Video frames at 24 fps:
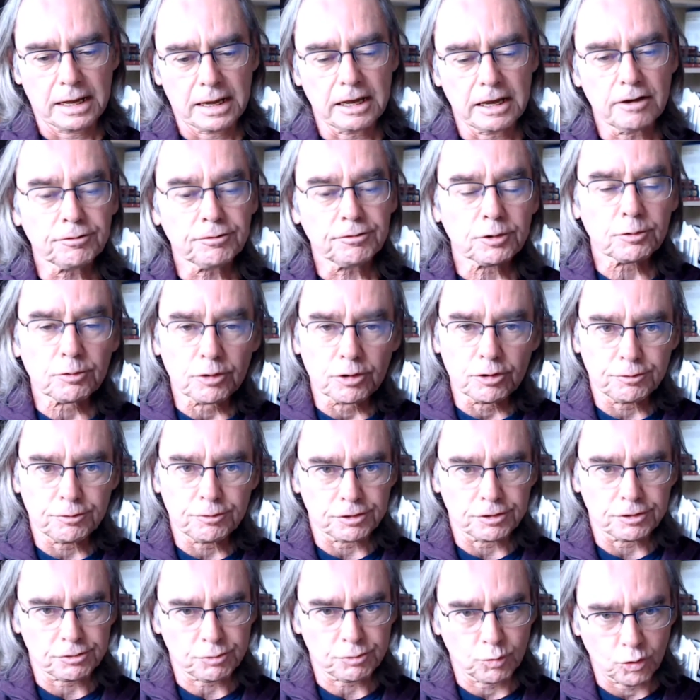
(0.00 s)
if the
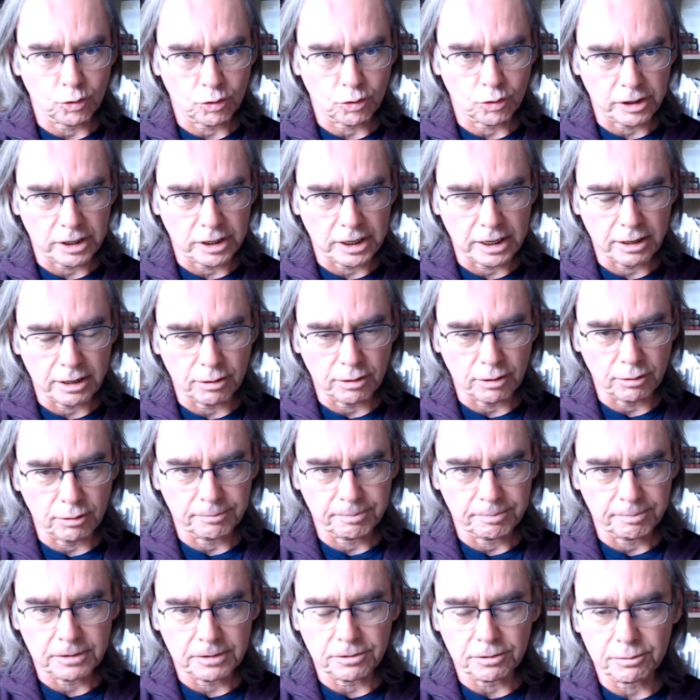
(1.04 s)
roof is worn out
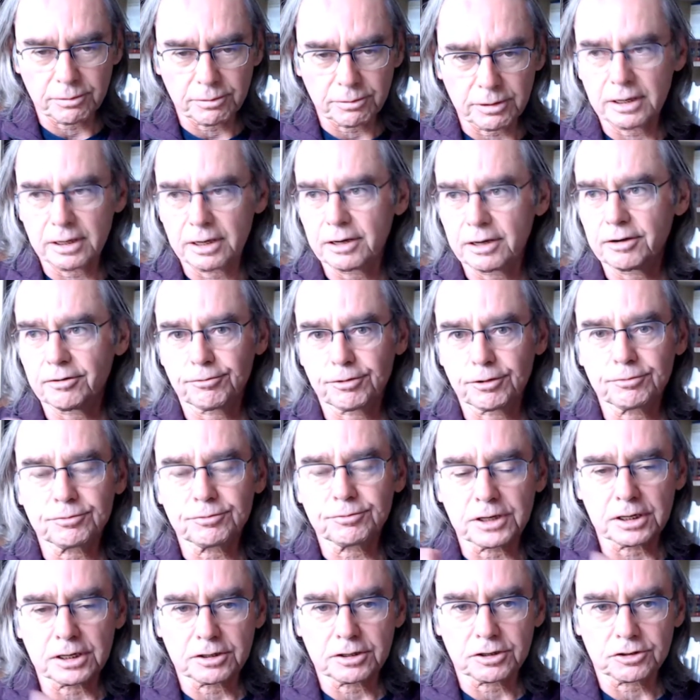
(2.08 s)
and you're in a
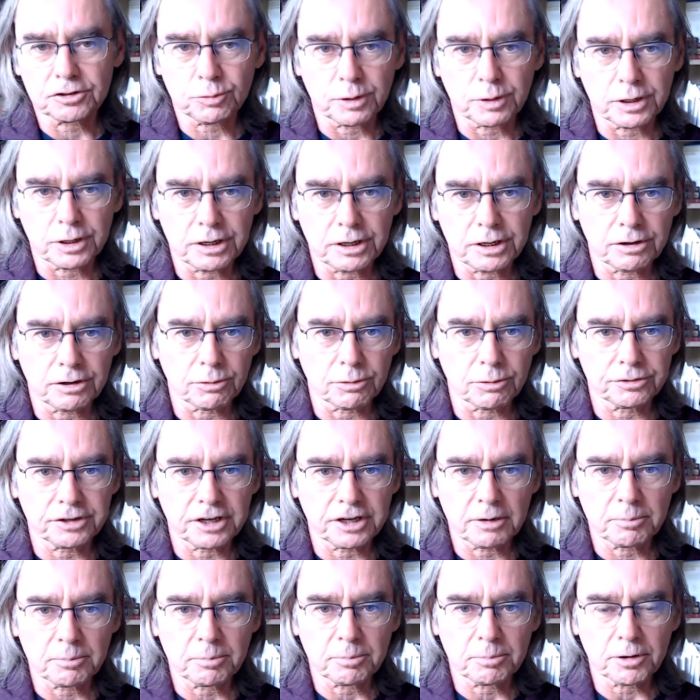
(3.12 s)
15 to 20-year-old
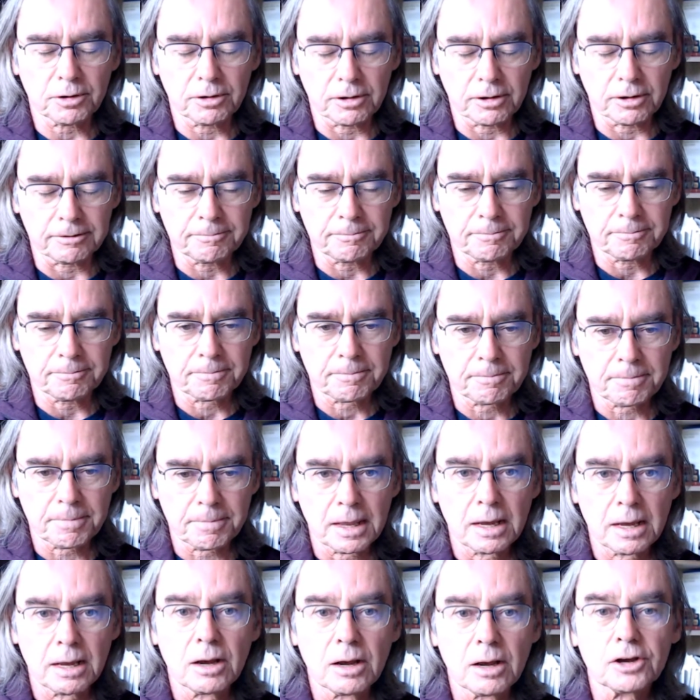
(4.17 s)
neighborhood,
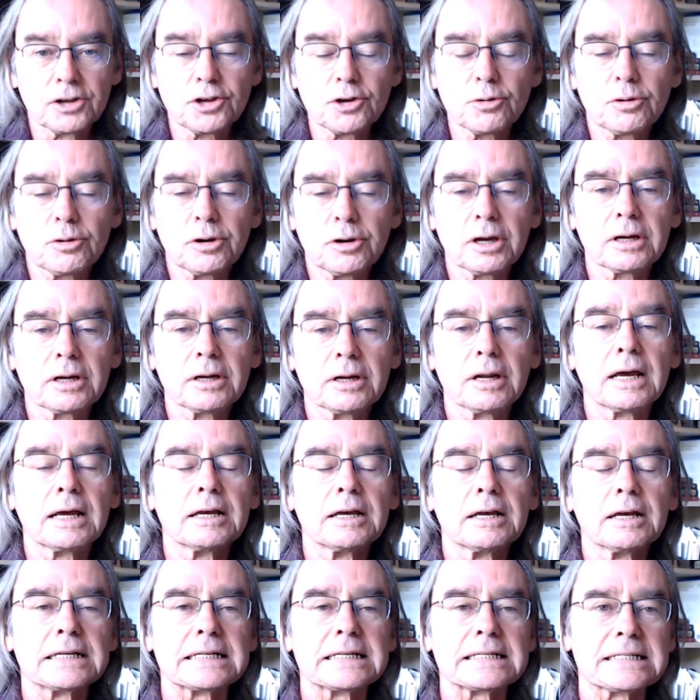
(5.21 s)
you can
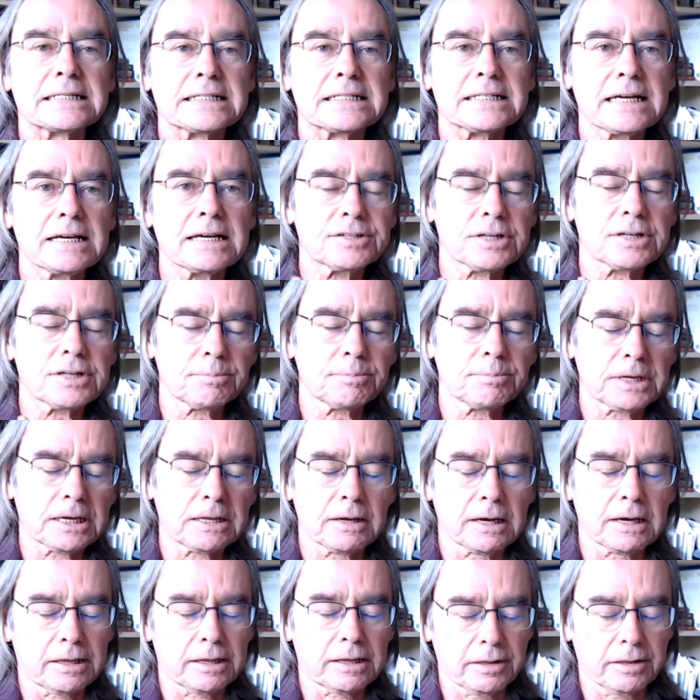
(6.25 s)
say
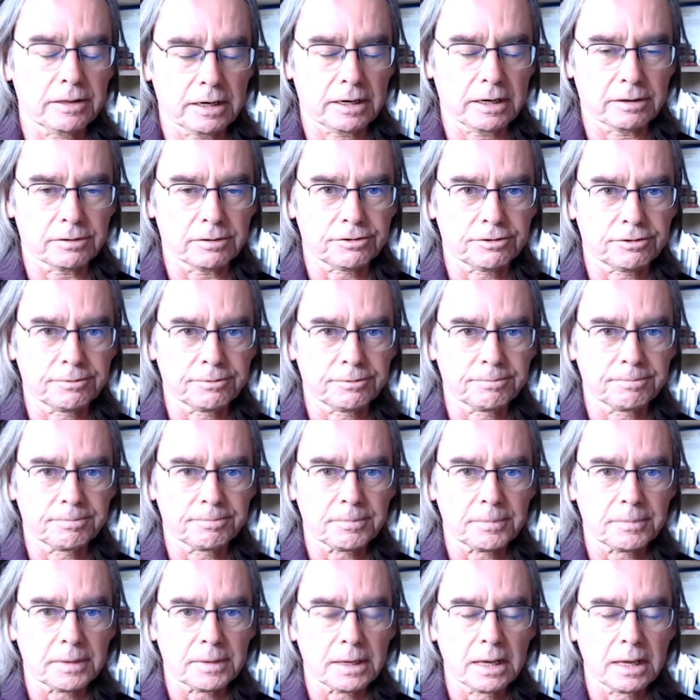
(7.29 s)
something like this.
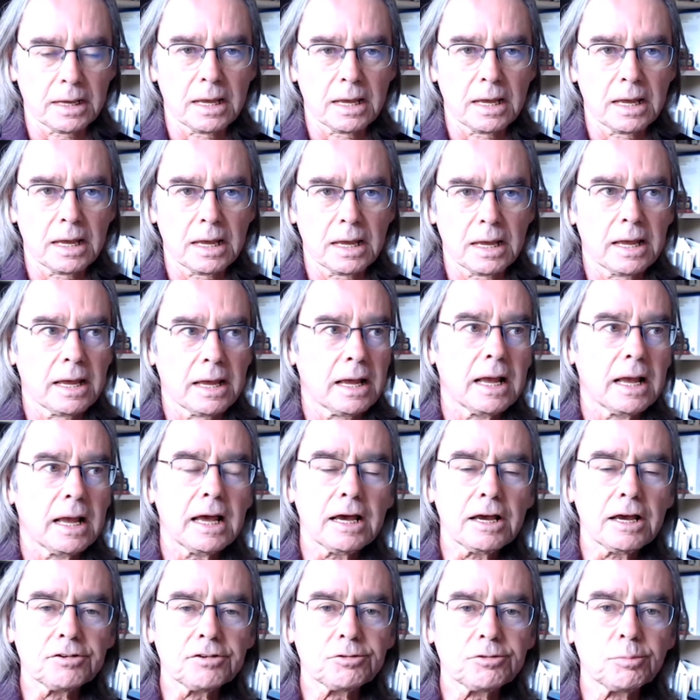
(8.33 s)

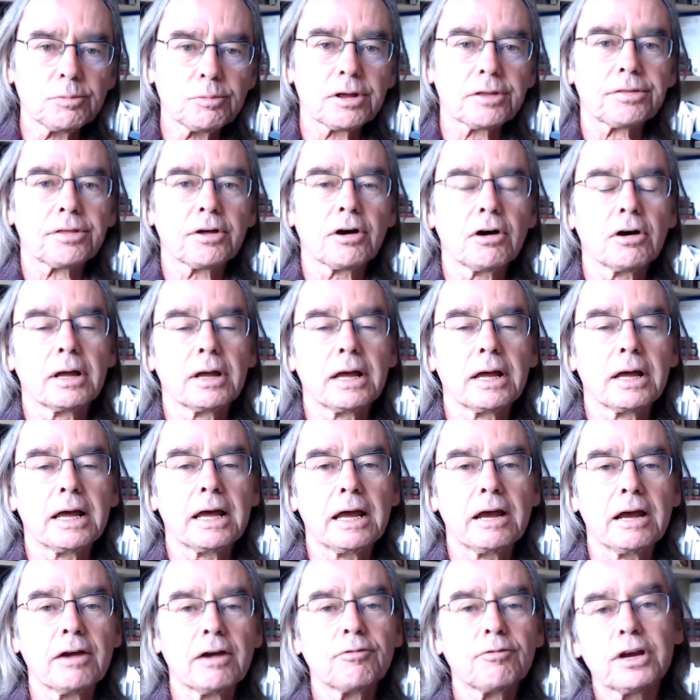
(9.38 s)
As with
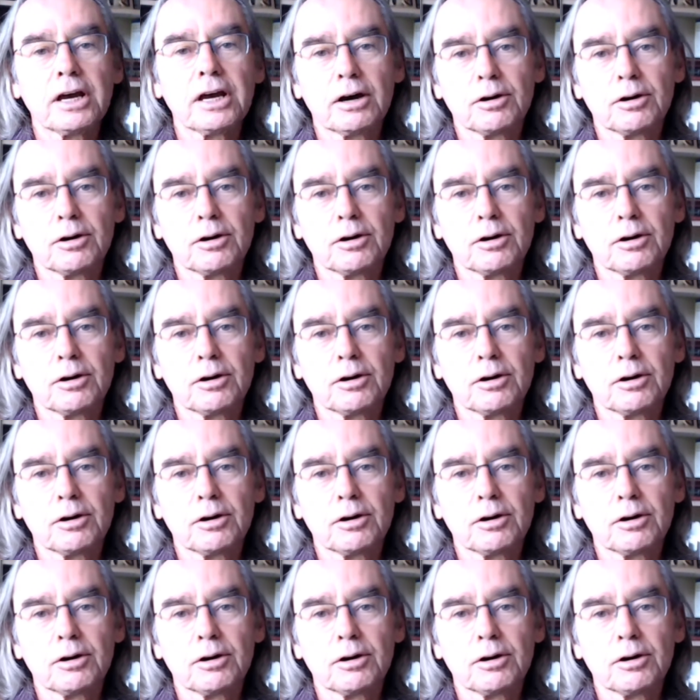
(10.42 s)
every